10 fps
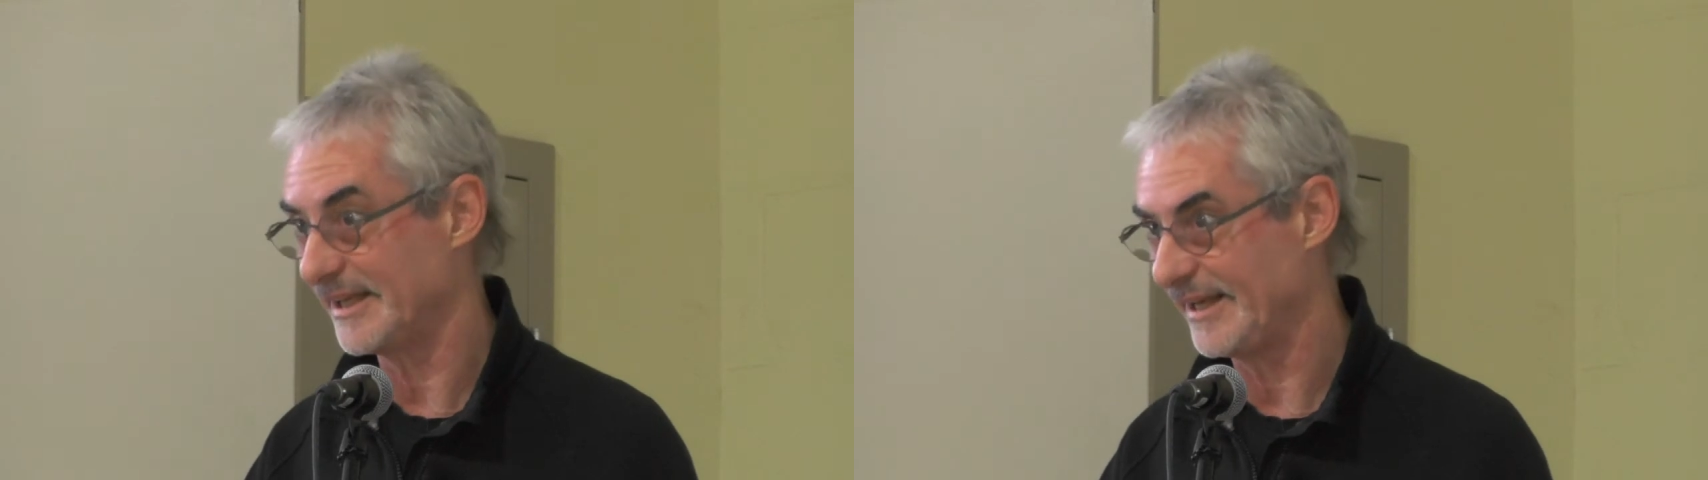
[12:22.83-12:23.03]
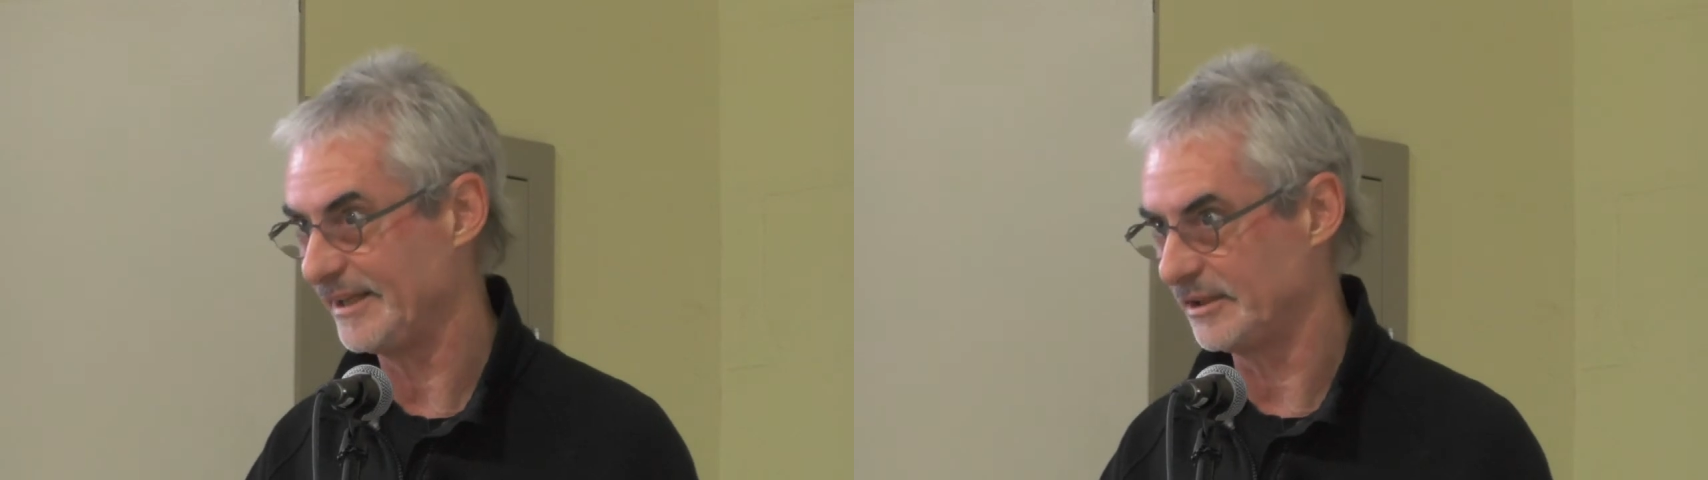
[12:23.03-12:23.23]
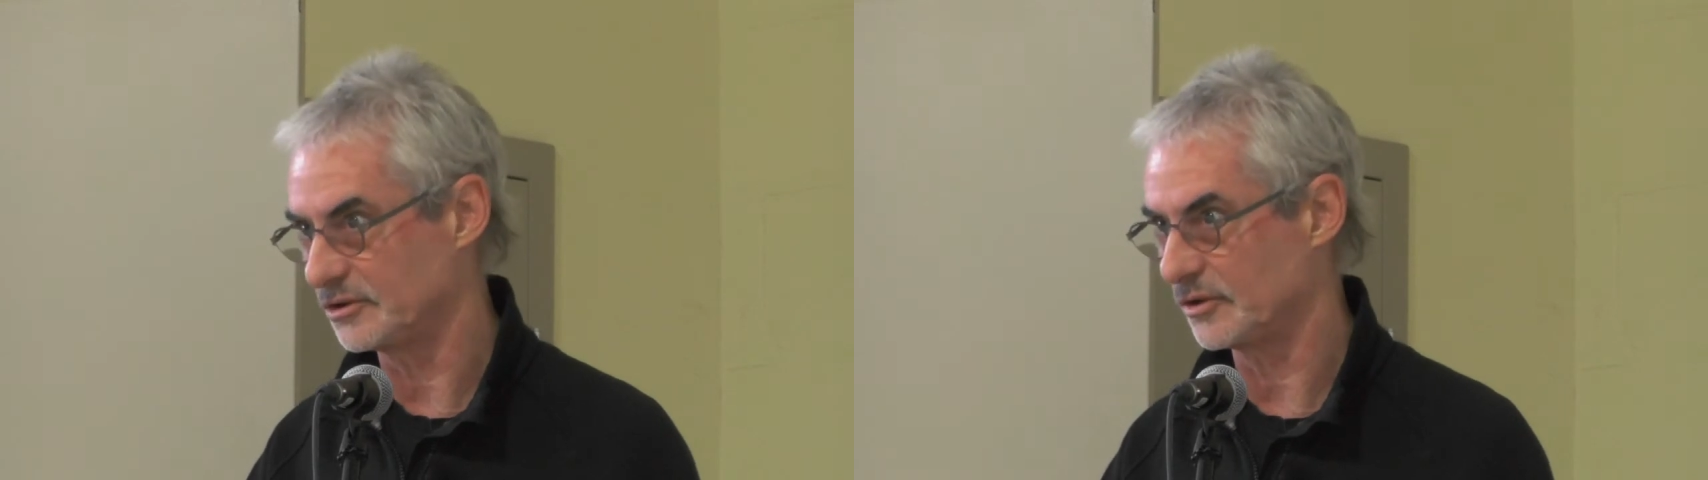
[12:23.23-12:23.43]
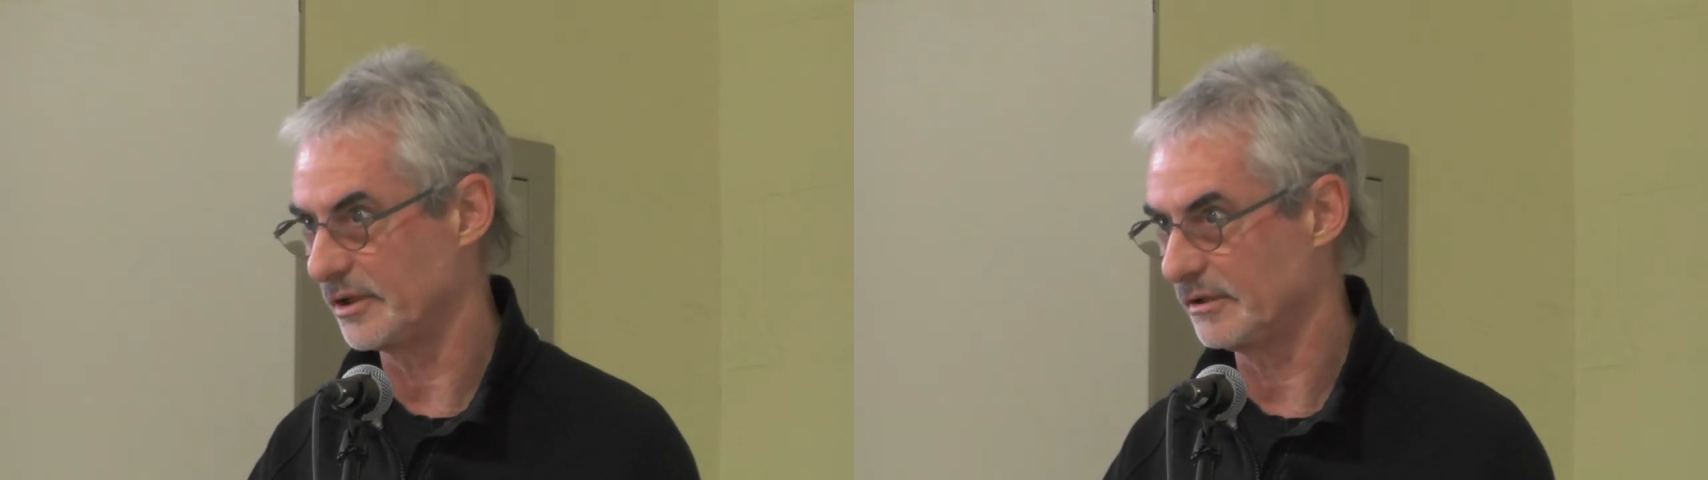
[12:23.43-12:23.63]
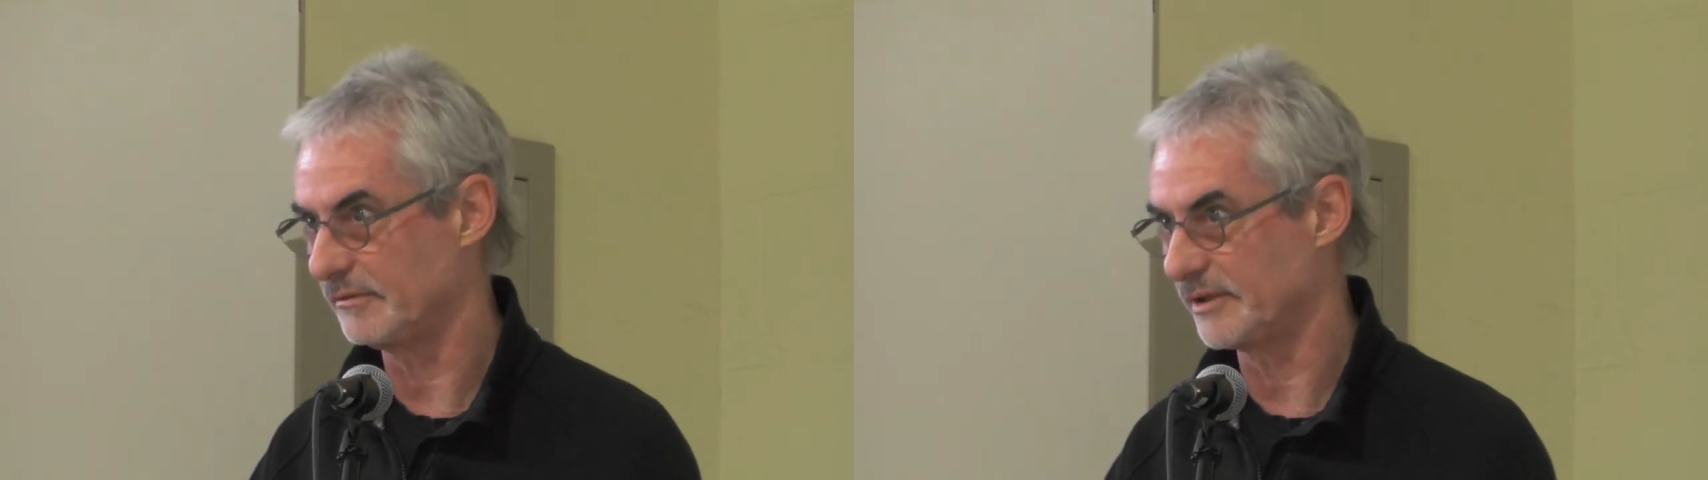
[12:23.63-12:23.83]
Canadian
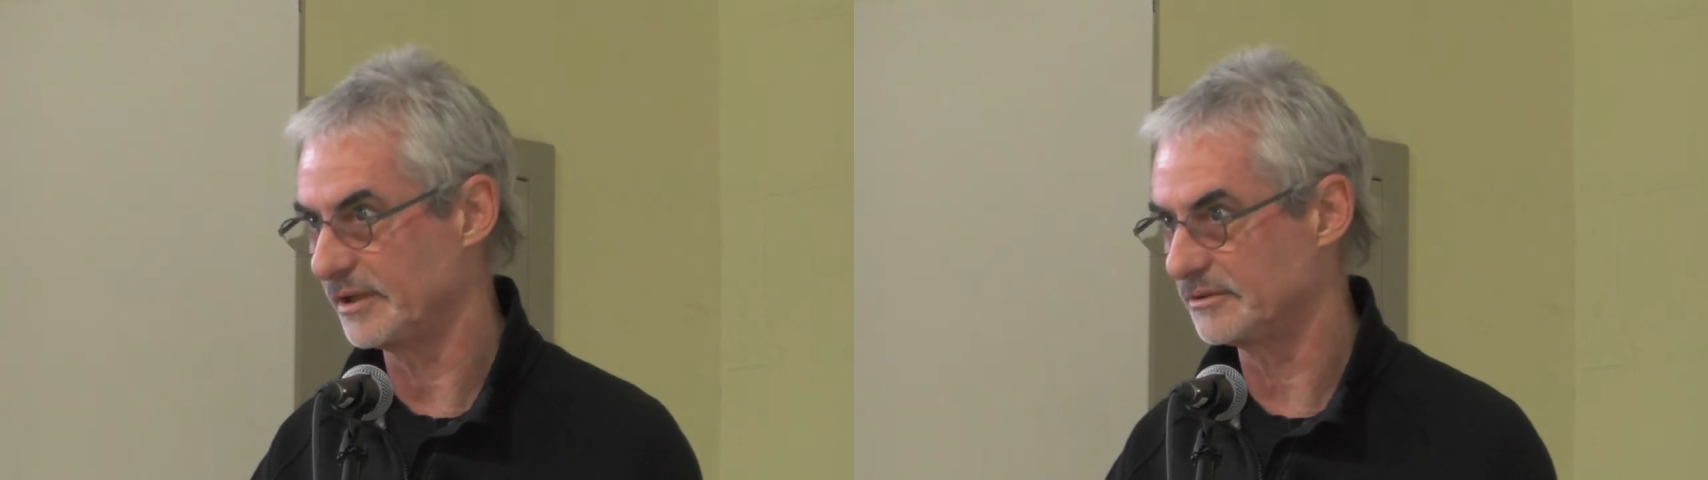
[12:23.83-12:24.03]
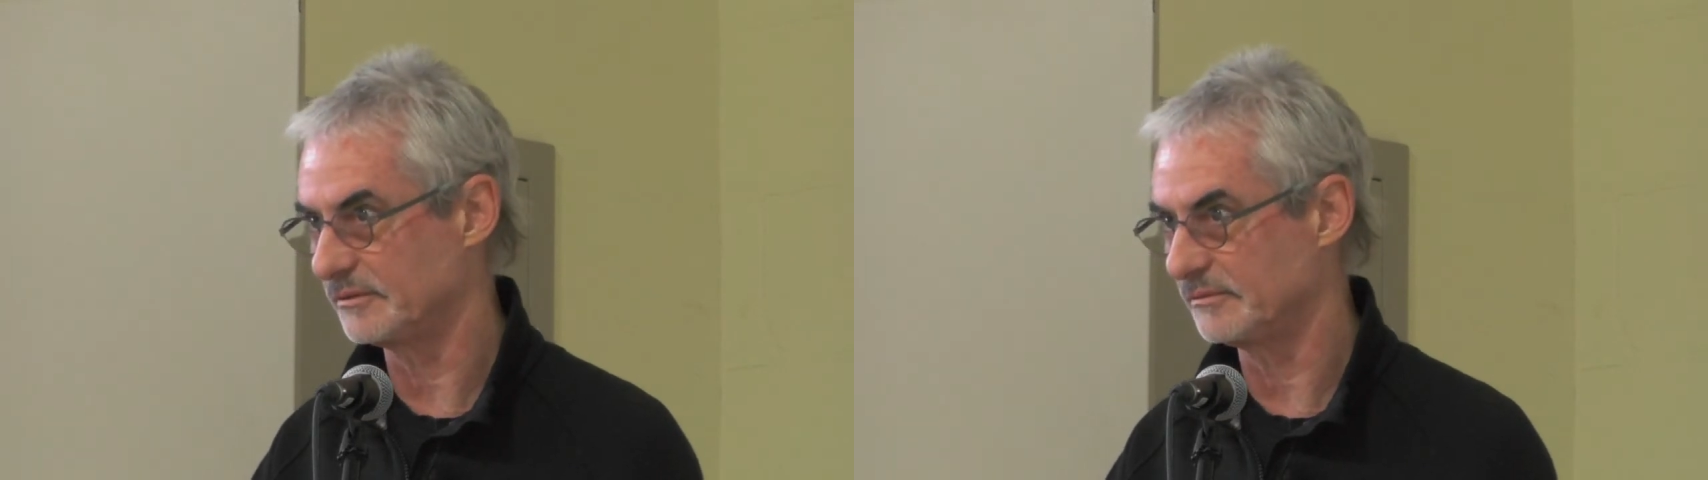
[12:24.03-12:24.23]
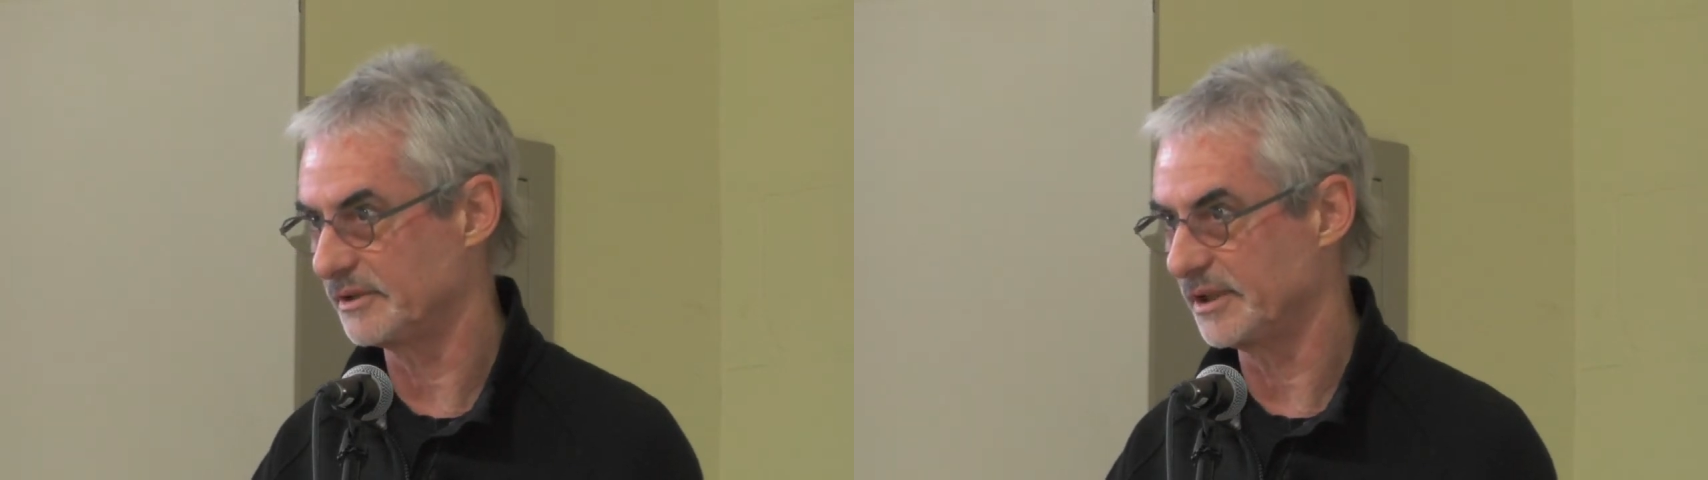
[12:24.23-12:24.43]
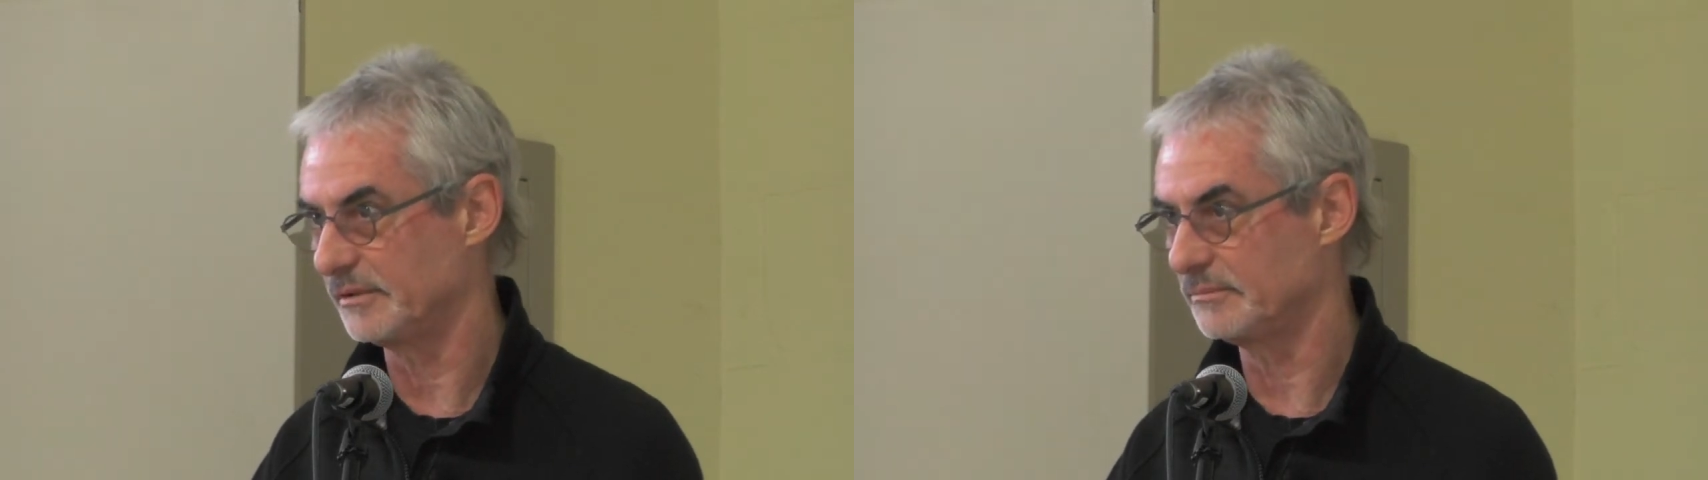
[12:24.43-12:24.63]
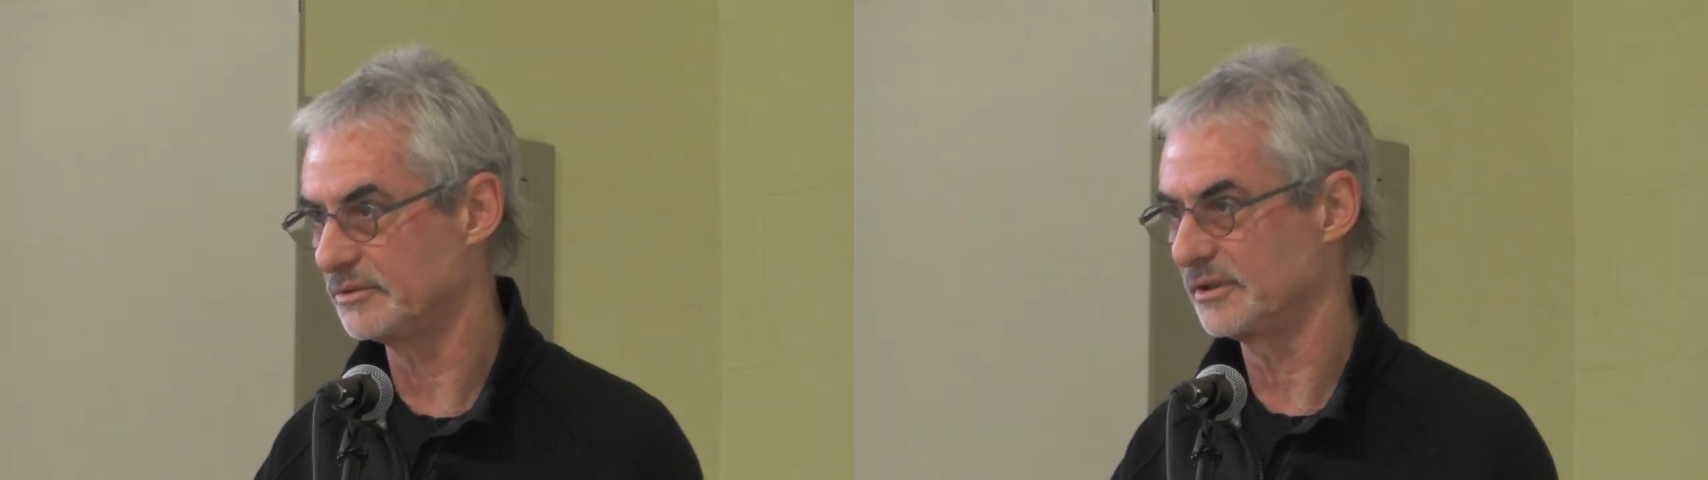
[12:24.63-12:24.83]
Charter of Rights and Freedoms.